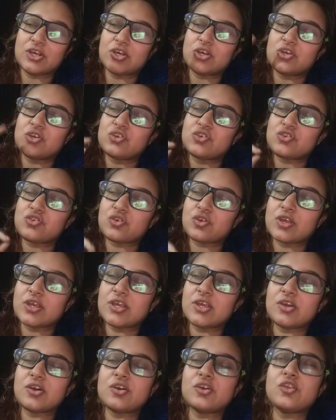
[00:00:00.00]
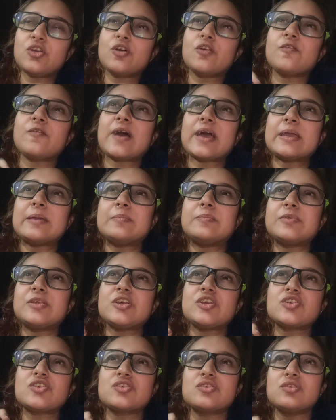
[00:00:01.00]
So here your
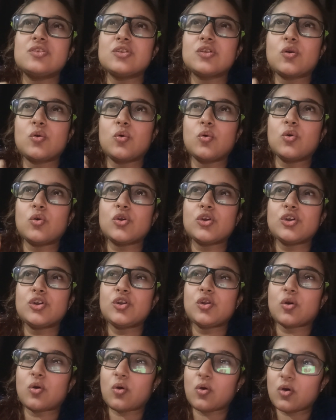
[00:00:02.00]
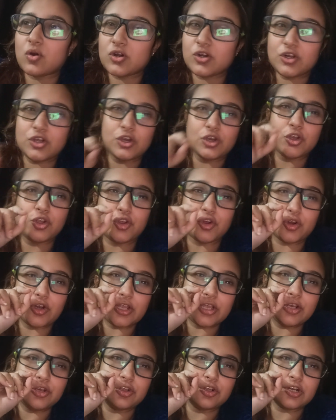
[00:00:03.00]
vibrational core dot, your
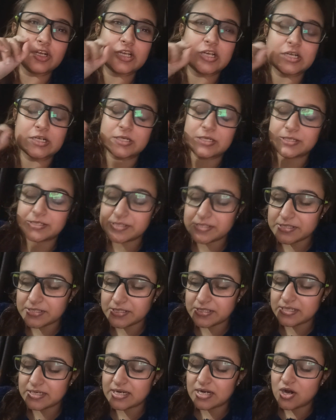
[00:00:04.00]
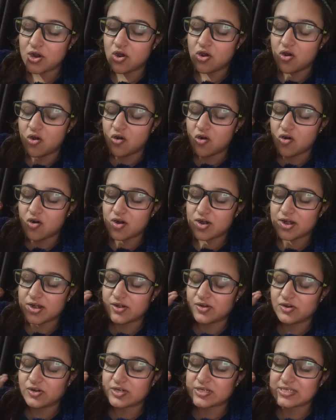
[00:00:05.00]
inner cursor or
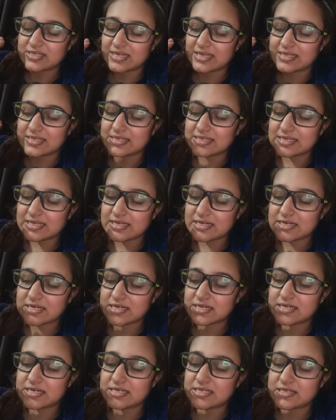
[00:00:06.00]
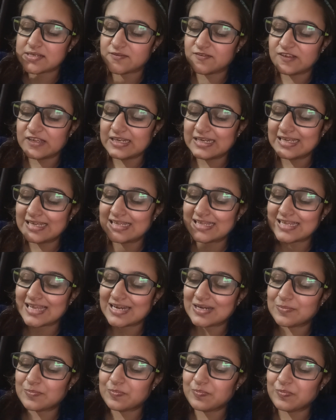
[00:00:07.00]
inner sensation is feeling
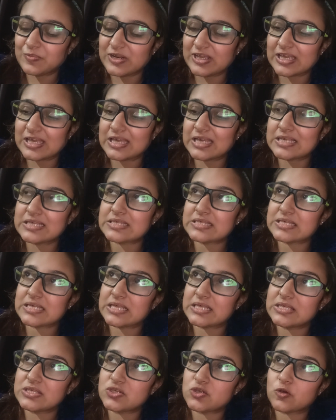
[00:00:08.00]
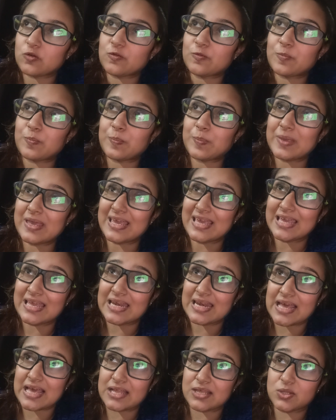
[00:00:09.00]
that pricking sense of
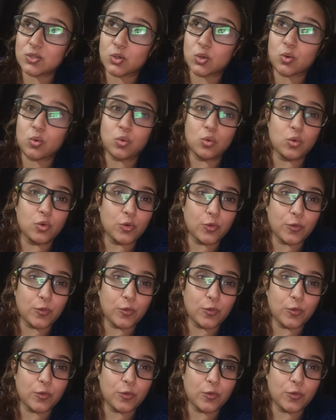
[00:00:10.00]
pain at the core.